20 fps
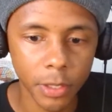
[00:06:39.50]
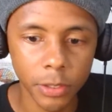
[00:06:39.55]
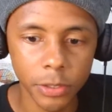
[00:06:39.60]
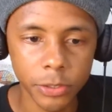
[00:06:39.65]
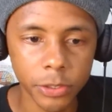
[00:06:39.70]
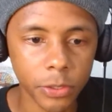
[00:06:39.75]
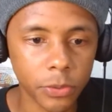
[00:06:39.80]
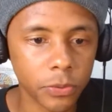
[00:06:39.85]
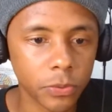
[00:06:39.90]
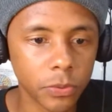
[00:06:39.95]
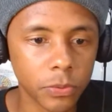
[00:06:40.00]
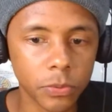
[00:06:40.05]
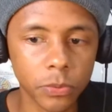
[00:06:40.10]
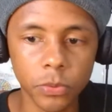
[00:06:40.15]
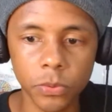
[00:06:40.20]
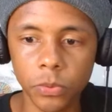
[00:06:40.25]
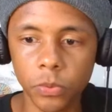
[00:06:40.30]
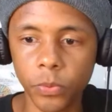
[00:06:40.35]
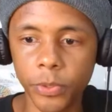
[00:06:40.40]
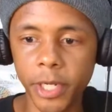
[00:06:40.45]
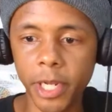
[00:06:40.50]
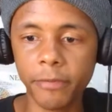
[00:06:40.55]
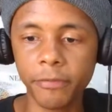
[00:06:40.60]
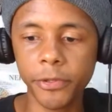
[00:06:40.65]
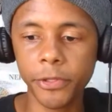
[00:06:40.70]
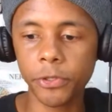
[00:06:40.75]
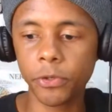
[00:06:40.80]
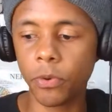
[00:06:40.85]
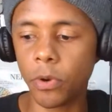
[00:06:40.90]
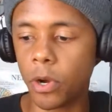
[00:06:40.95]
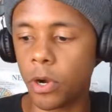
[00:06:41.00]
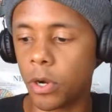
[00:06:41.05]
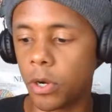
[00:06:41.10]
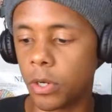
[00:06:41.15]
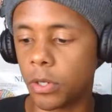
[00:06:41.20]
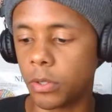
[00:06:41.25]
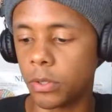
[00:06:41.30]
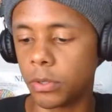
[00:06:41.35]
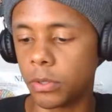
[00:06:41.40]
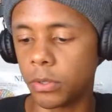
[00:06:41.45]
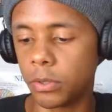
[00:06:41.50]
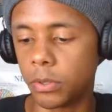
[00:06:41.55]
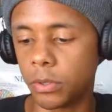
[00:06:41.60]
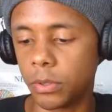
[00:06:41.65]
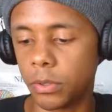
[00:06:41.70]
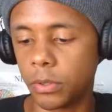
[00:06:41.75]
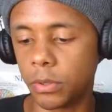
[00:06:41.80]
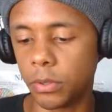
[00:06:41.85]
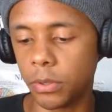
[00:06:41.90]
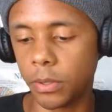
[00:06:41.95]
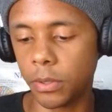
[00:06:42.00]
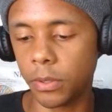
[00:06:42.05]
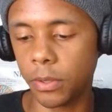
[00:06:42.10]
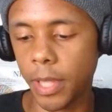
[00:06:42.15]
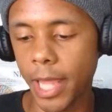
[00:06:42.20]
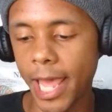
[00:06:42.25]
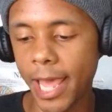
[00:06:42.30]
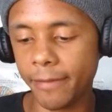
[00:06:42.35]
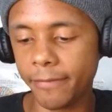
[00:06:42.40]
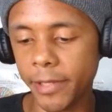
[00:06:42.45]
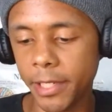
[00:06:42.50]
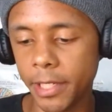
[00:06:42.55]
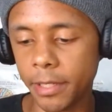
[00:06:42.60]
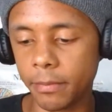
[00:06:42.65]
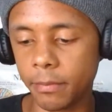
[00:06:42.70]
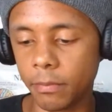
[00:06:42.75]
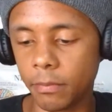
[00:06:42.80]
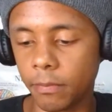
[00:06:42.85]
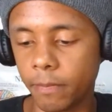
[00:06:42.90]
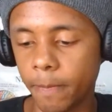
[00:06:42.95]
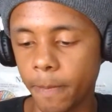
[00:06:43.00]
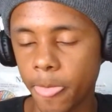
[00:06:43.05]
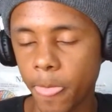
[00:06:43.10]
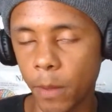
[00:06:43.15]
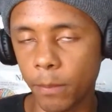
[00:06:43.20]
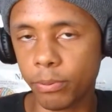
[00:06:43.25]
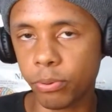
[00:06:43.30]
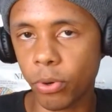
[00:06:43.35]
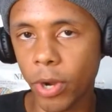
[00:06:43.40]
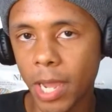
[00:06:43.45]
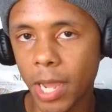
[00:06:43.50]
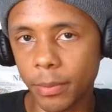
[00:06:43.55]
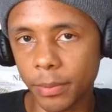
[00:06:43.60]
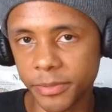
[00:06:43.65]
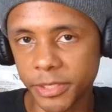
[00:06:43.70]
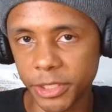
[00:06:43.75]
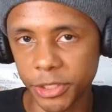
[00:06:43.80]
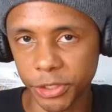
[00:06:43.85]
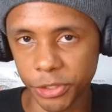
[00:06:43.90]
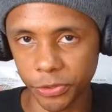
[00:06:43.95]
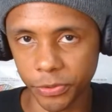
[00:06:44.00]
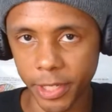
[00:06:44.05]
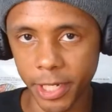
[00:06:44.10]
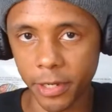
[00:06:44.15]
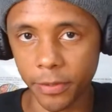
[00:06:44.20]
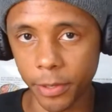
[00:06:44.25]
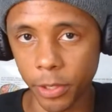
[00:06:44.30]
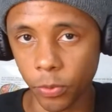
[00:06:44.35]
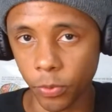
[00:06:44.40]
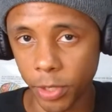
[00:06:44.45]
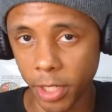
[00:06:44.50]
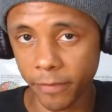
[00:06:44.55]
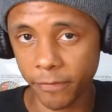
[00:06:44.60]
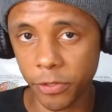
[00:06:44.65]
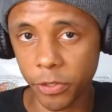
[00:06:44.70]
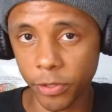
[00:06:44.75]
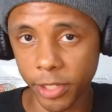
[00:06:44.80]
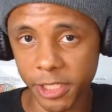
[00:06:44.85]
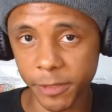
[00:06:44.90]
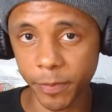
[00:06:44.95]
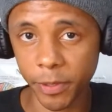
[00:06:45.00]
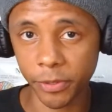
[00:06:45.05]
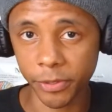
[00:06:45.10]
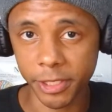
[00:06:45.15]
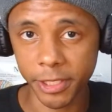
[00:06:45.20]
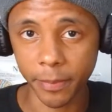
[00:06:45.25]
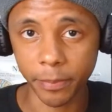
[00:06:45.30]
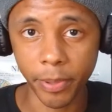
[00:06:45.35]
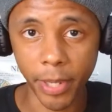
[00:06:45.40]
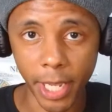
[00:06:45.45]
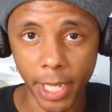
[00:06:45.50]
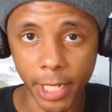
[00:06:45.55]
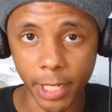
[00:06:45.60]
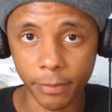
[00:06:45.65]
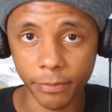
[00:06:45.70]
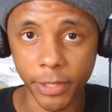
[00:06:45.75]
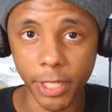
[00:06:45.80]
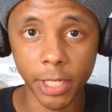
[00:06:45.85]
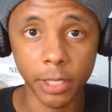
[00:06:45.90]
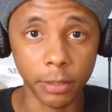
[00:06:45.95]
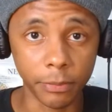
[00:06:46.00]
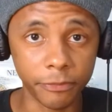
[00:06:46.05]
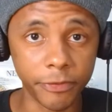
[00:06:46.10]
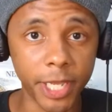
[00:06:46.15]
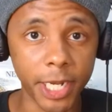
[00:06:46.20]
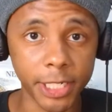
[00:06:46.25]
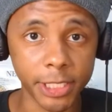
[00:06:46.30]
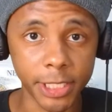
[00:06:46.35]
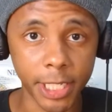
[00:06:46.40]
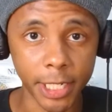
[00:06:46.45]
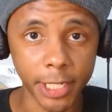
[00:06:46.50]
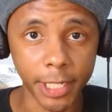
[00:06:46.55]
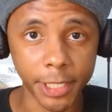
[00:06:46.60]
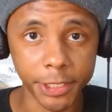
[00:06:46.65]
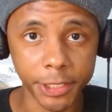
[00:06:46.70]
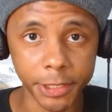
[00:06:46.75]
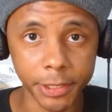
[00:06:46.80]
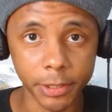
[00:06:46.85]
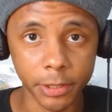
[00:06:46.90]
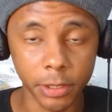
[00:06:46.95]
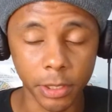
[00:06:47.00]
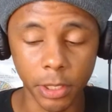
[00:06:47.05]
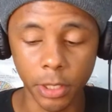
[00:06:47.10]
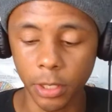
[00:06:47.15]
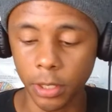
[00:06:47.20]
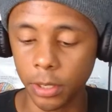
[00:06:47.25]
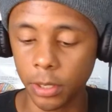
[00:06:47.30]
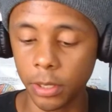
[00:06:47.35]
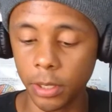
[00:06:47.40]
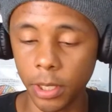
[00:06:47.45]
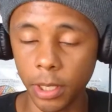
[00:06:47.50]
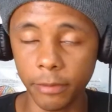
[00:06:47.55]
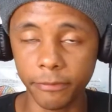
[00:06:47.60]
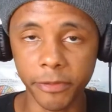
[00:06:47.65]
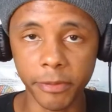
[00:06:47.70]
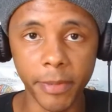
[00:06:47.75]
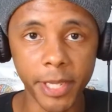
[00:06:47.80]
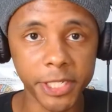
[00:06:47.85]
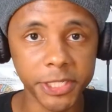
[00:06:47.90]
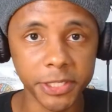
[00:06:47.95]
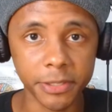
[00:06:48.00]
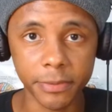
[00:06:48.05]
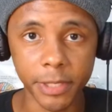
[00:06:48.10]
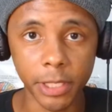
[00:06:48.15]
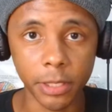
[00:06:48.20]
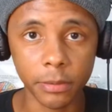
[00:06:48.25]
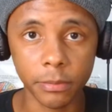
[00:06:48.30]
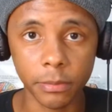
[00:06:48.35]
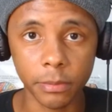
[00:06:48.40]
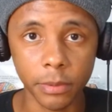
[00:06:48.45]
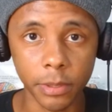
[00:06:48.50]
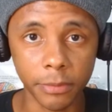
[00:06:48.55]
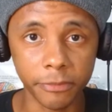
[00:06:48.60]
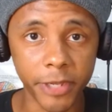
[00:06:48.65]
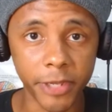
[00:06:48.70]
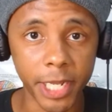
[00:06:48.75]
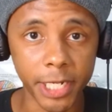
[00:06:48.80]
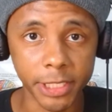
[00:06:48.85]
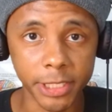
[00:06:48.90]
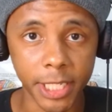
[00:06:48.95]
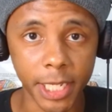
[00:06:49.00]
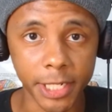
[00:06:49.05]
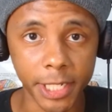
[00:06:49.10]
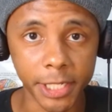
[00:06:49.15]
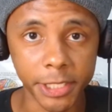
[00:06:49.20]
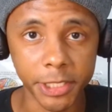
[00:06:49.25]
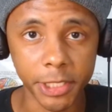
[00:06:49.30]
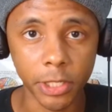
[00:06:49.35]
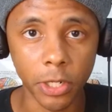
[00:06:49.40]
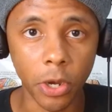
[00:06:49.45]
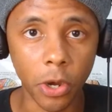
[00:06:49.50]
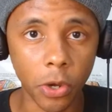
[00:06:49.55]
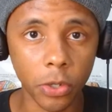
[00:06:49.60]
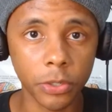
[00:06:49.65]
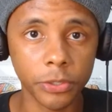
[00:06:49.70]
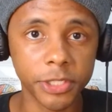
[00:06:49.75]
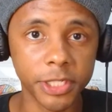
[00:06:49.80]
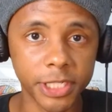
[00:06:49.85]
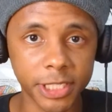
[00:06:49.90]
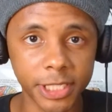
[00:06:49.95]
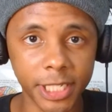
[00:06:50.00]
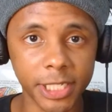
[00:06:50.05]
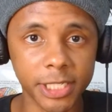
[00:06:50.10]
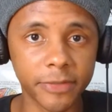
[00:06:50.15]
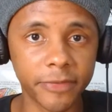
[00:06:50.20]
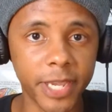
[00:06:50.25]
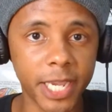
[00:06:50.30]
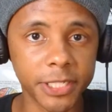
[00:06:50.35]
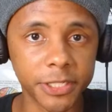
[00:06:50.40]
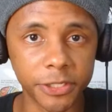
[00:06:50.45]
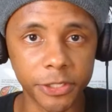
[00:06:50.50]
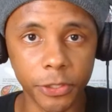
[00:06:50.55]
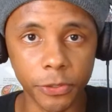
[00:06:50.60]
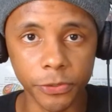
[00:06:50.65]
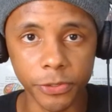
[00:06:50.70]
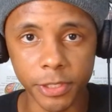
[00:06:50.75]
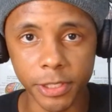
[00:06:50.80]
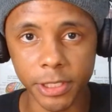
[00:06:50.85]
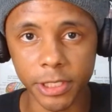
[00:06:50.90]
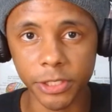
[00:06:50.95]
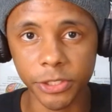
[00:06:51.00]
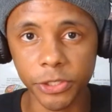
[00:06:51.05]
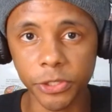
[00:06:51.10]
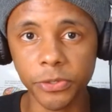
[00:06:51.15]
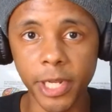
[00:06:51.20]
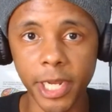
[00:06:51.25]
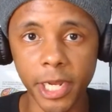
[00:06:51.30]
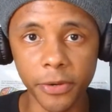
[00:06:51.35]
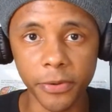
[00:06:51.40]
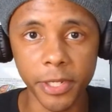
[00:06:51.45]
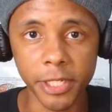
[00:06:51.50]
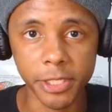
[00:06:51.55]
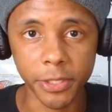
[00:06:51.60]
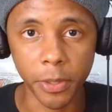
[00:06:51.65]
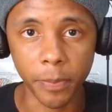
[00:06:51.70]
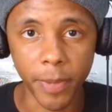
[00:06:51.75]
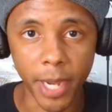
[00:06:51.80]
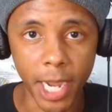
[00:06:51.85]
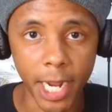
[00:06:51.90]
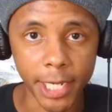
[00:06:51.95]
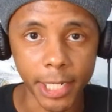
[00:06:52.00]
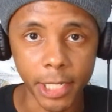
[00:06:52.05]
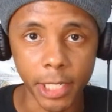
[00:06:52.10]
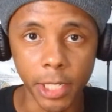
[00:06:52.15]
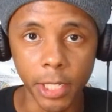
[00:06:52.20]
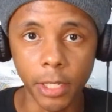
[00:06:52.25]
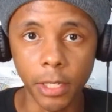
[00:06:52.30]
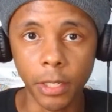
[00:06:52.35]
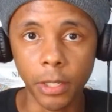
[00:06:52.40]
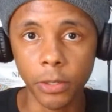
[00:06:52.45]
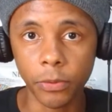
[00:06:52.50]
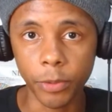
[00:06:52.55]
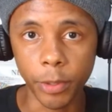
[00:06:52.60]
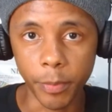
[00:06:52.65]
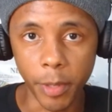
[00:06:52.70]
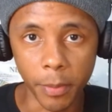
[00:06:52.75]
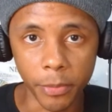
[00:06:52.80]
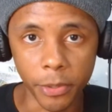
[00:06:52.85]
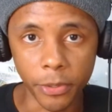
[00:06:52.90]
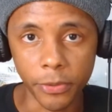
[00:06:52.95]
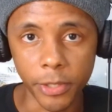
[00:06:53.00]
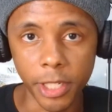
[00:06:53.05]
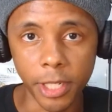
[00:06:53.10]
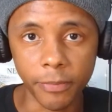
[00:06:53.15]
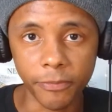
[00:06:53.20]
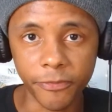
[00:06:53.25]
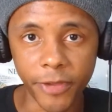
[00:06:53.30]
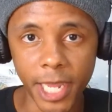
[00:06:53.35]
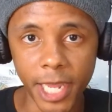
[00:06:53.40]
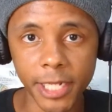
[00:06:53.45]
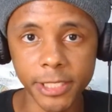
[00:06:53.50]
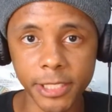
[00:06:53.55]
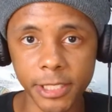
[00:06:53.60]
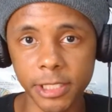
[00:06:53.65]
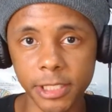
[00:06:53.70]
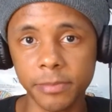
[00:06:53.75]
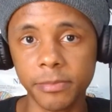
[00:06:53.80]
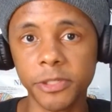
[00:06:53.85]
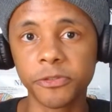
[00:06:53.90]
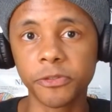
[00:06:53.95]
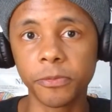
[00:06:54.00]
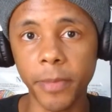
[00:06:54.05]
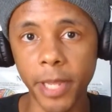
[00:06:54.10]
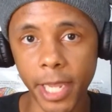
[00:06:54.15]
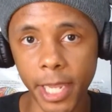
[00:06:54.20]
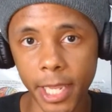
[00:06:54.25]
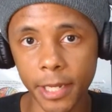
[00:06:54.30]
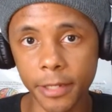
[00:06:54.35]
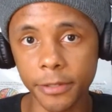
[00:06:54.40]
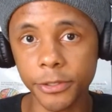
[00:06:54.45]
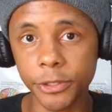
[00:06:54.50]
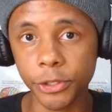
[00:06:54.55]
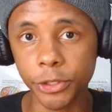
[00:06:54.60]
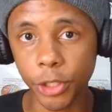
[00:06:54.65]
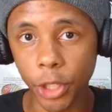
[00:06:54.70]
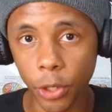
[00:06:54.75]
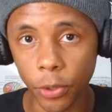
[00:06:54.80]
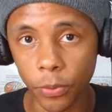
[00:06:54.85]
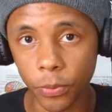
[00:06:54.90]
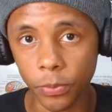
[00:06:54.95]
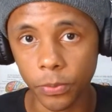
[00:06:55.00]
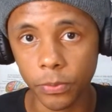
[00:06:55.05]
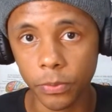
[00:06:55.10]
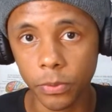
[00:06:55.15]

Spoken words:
So whenever you are having problems in a certain area, whenever you're experiencing pain, think lymphatic stagnation. Inflammation, think lymphatic stagnation. All are just states of acidosis in certain areas of the body. Remember, the lymphatic system is from head to toe.